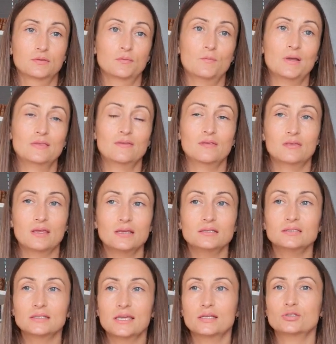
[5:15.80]
When
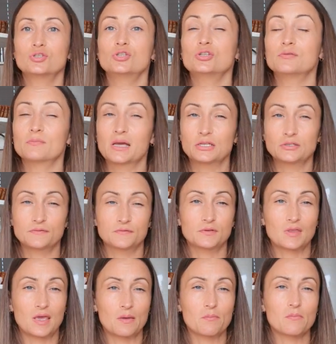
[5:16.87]
things get too much for
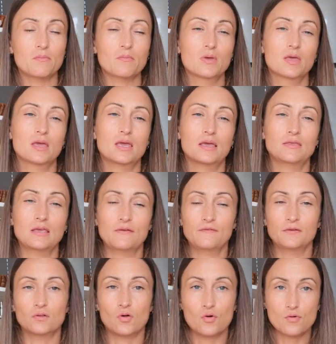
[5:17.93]
them, they
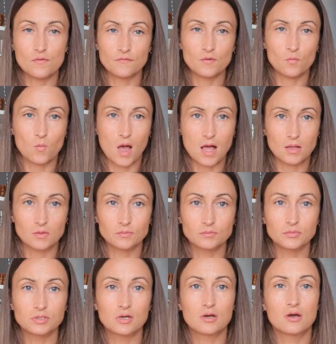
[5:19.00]
feel
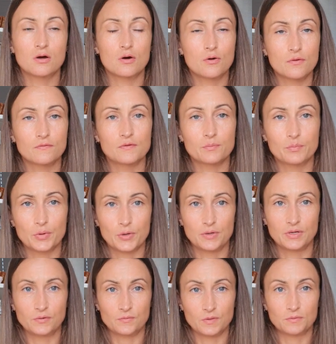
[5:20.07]
overwhelmed,
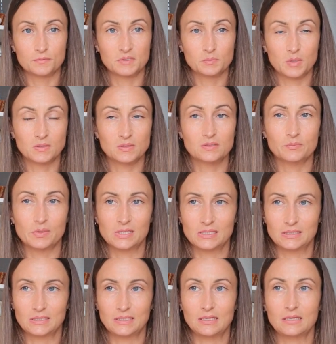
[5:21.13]
overburdened with
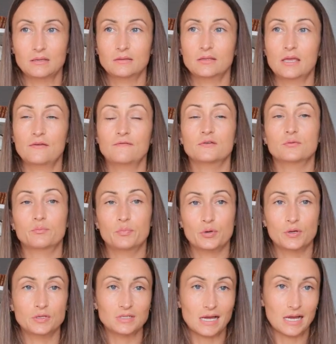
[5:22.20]
responsibility, they feel
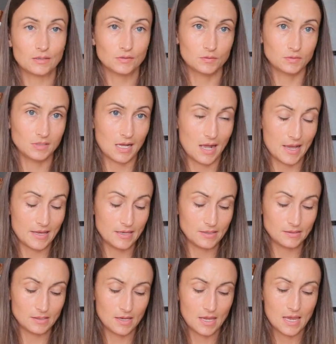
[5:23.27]
burnt out or
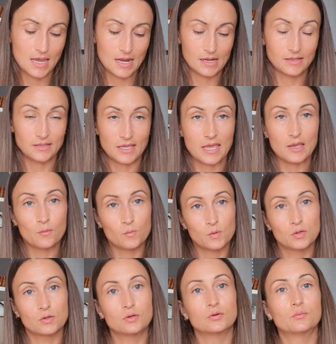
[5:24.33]
tired, they
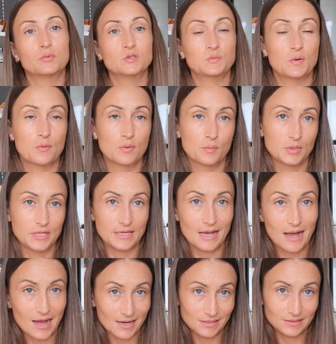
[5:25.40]
will most probably
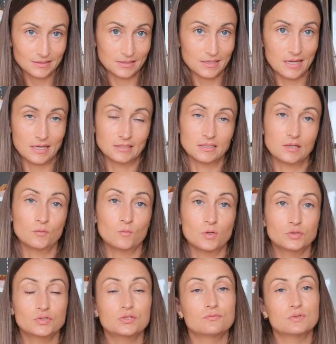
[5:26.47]
isolate and
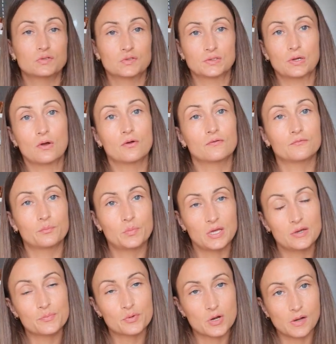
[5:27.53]
want to resolve
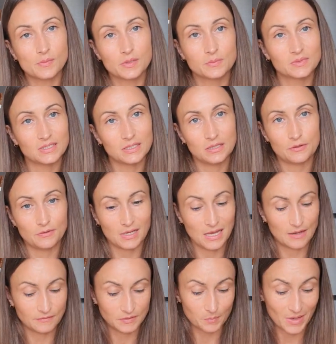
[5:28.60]
big problems in their
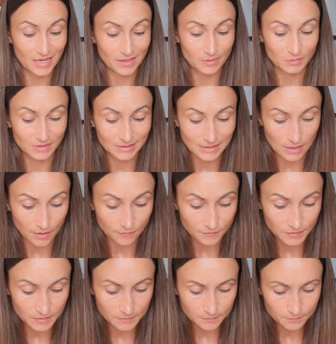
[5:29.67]
lives by
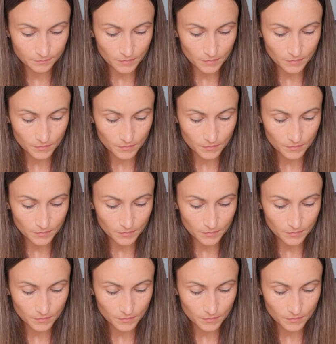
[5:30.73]
themselves.